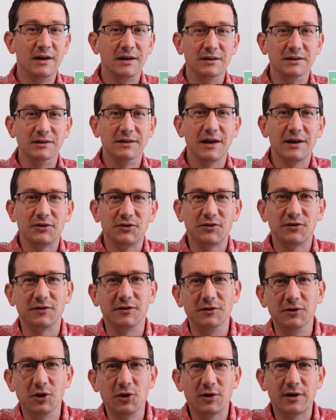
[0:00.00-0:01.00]
Let's
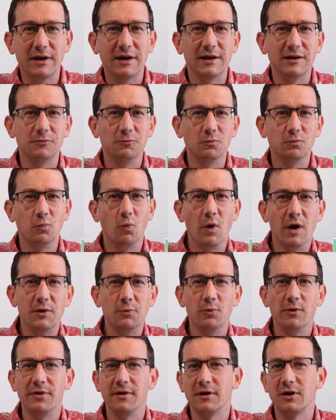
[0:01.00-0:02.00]
look at one
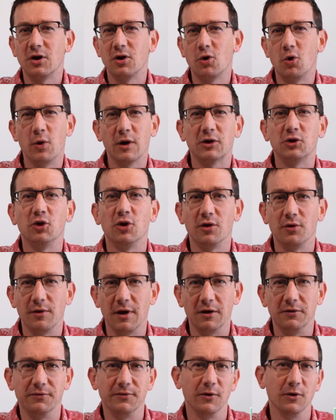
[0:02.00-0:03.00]
with a quick
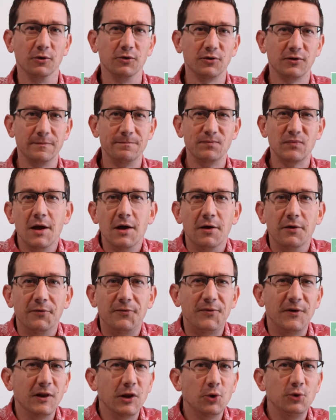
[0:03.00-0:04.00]
turnaround first.
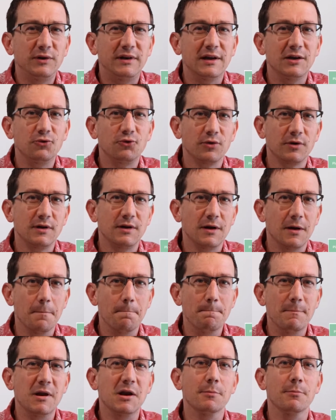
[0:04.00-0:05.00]
Philodendron
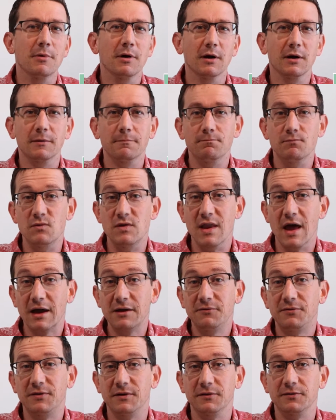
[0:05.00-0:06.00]
minima,
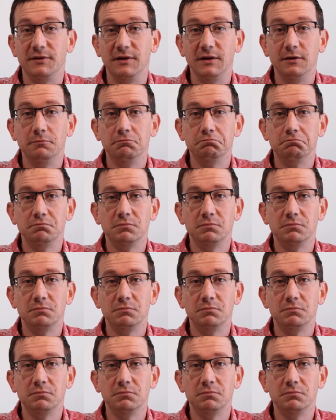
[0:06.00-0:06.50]
$9.50.